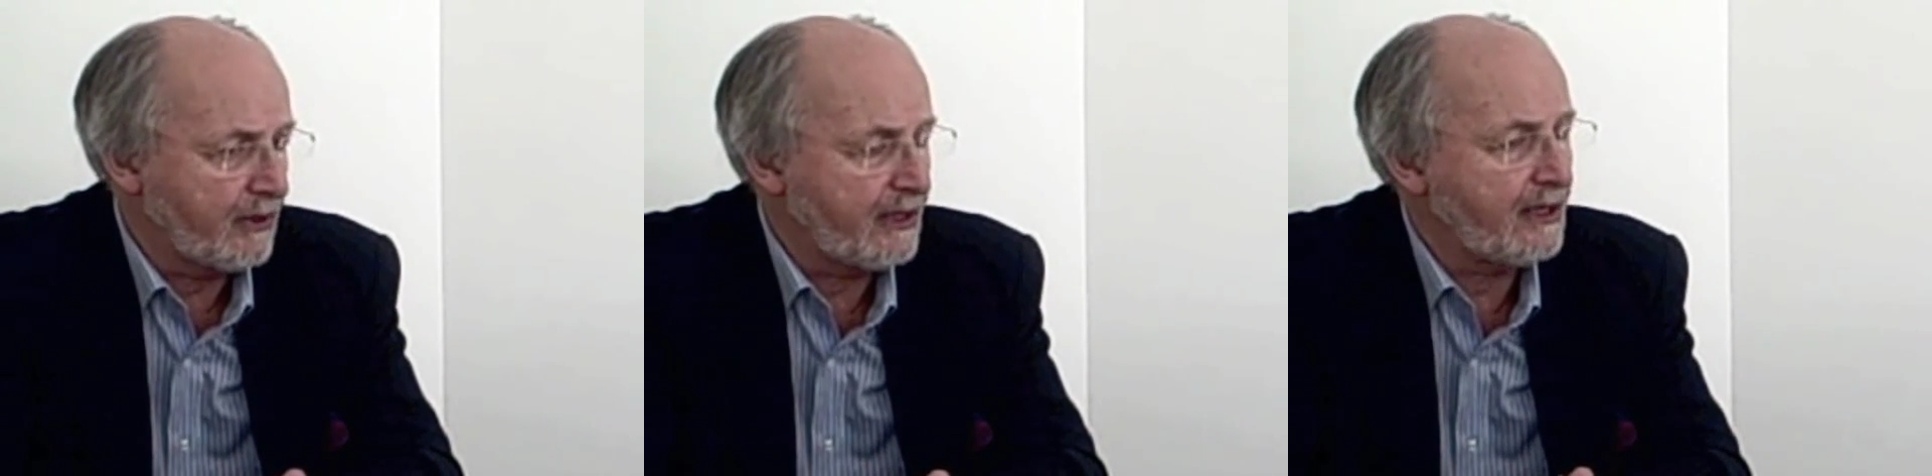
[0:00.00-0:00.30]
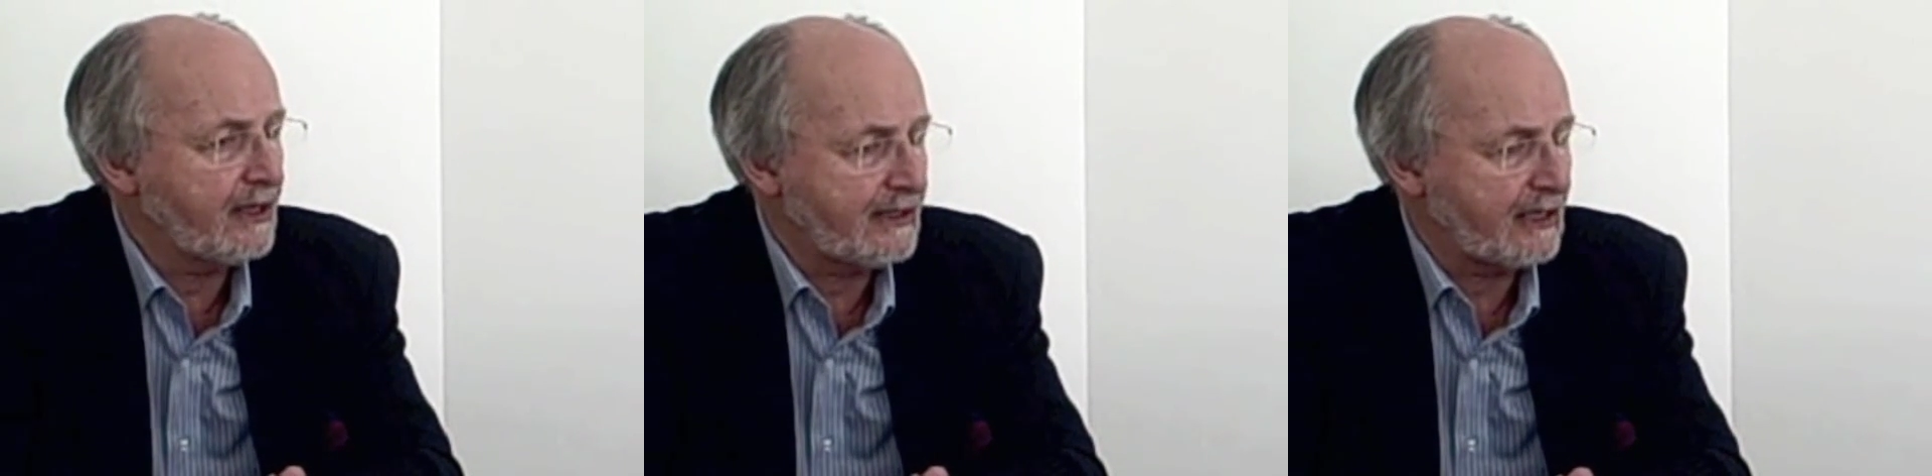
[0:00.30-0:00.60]

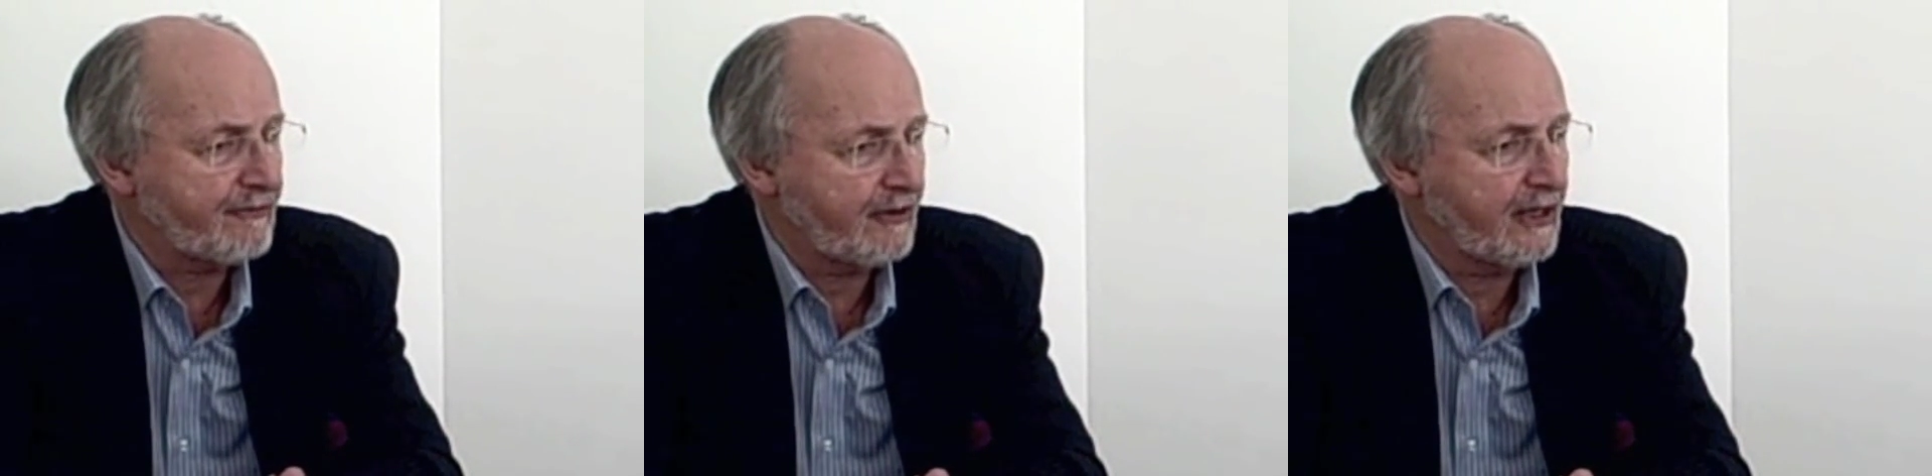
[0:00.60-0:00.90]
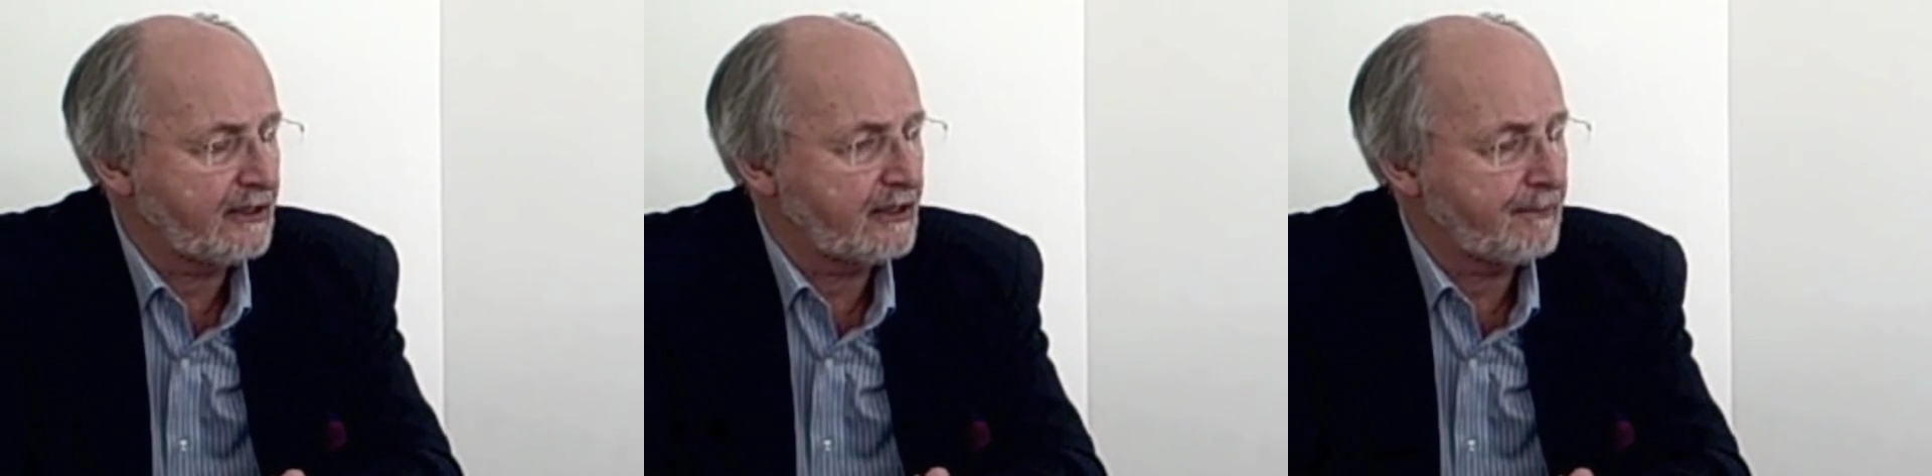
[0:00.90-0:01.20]
when he
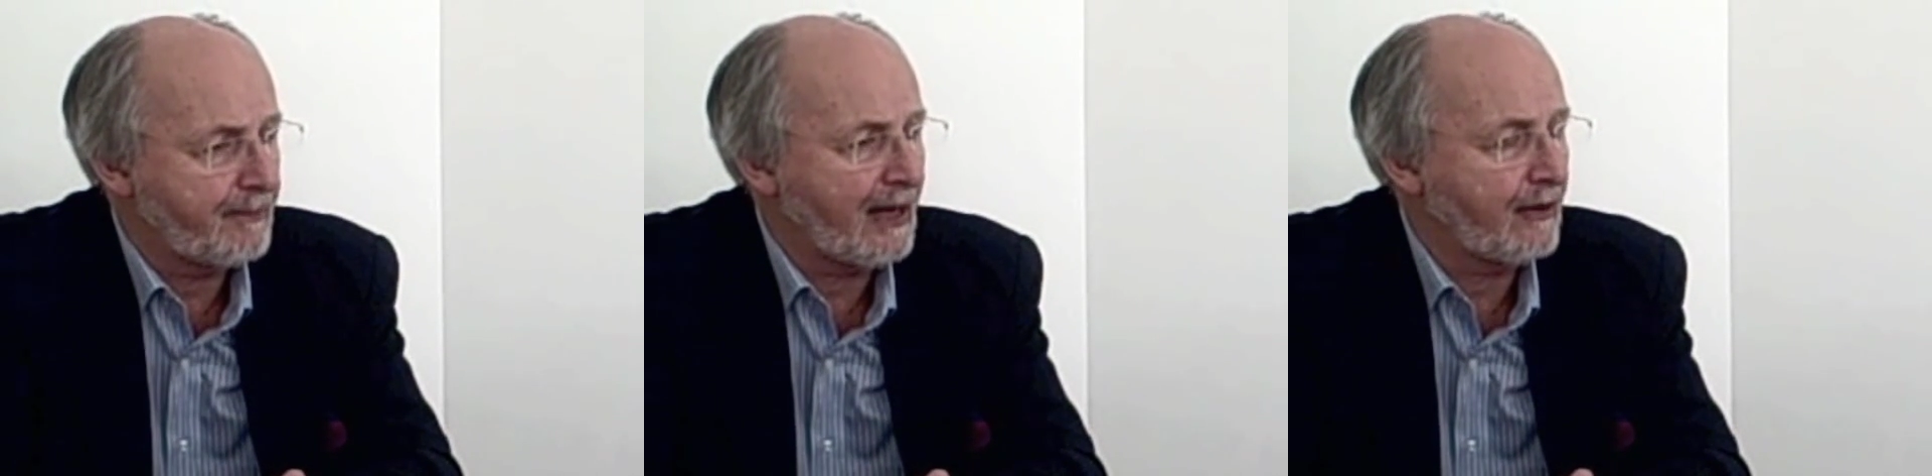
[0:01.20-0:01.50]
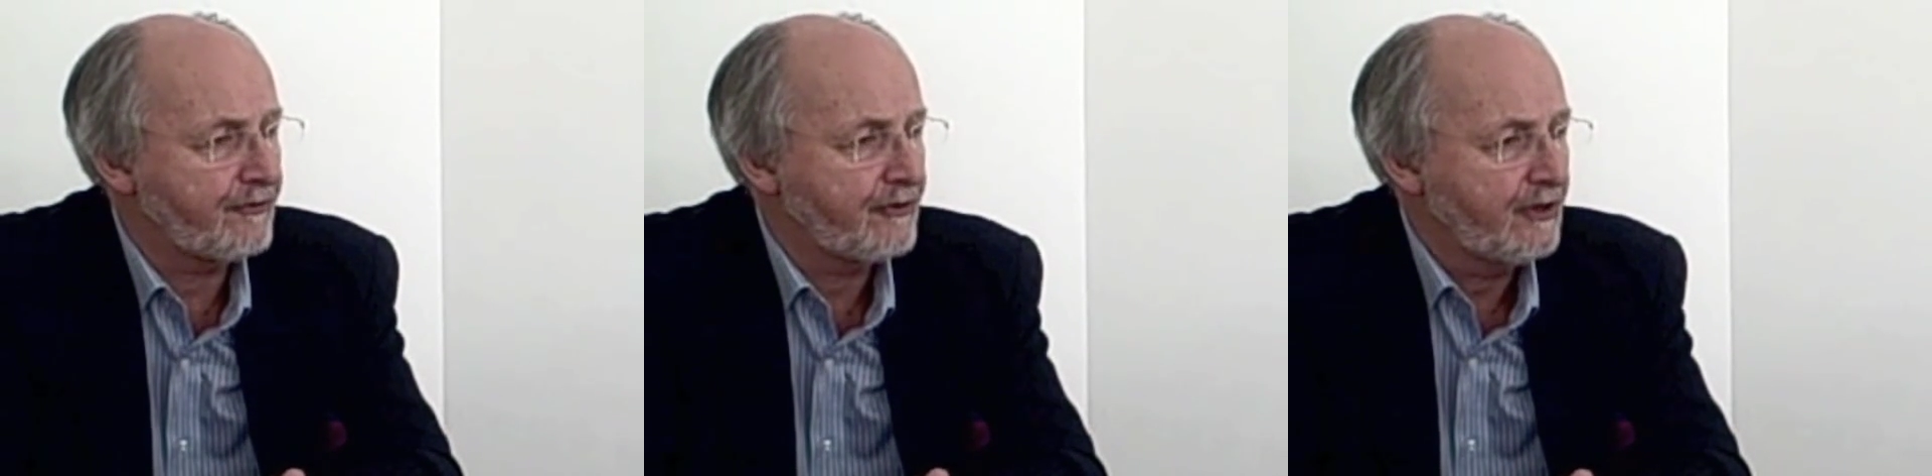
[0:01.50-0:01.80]
identified that
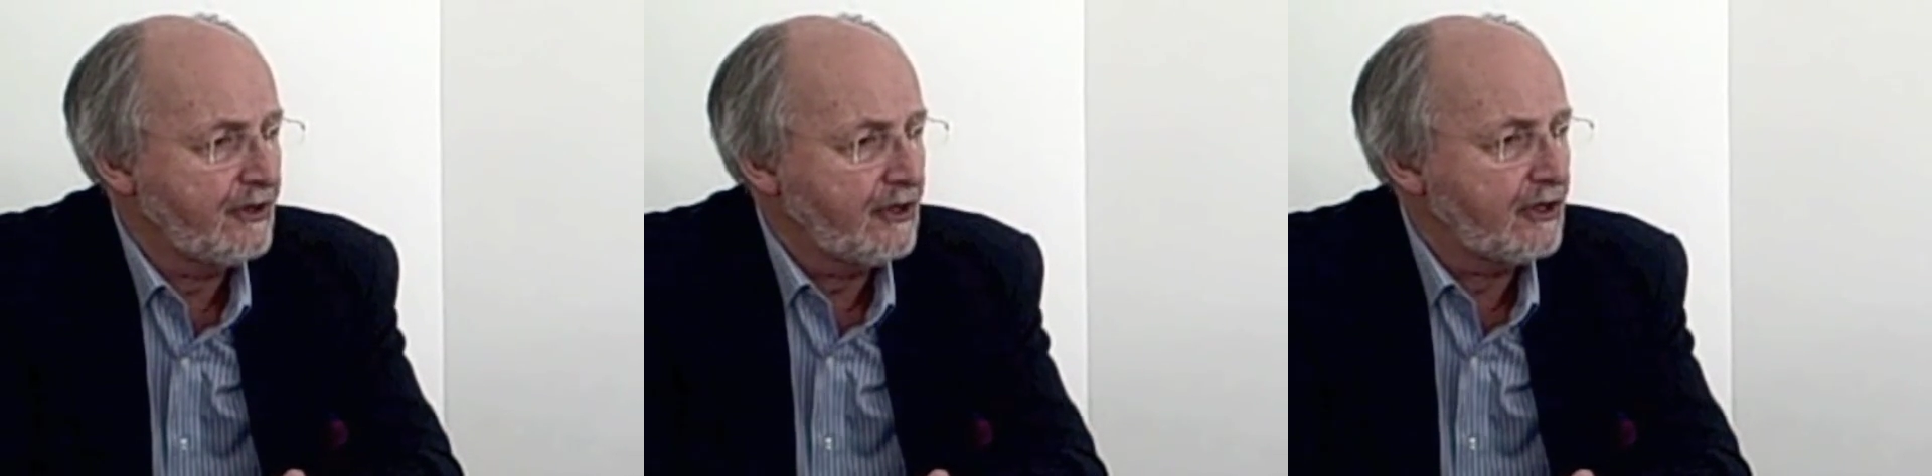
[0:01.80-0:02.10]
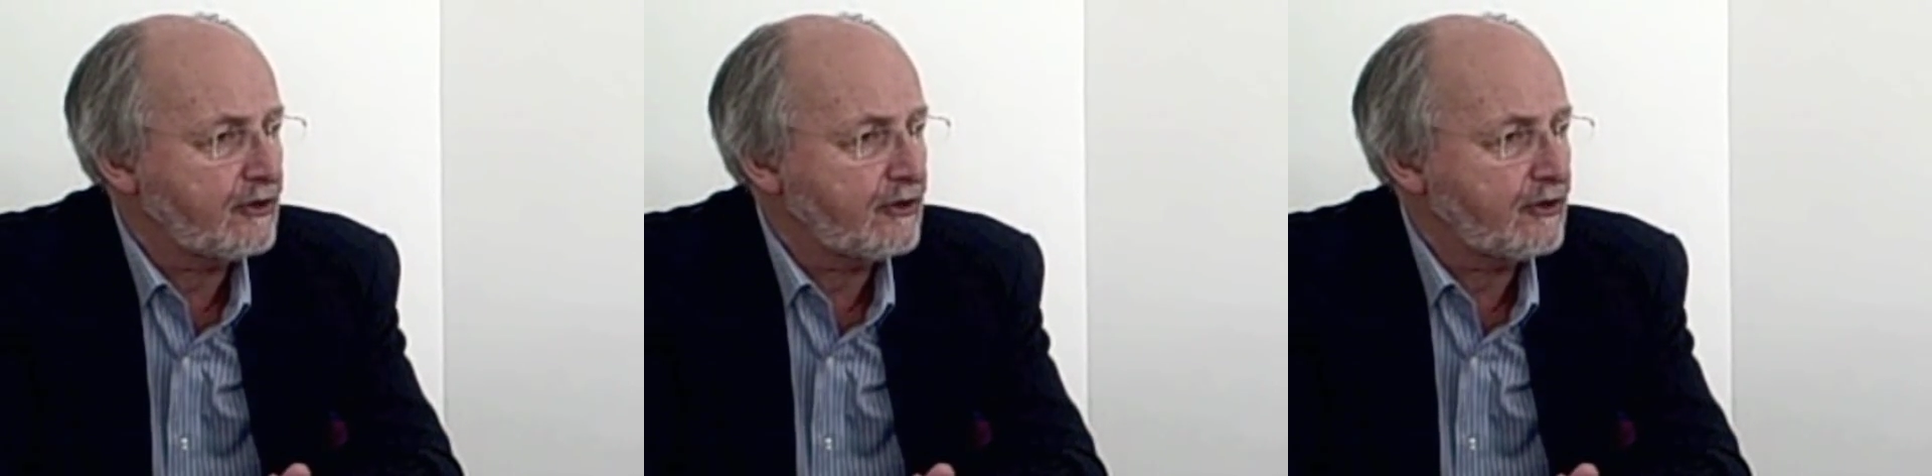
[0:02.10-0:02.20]
about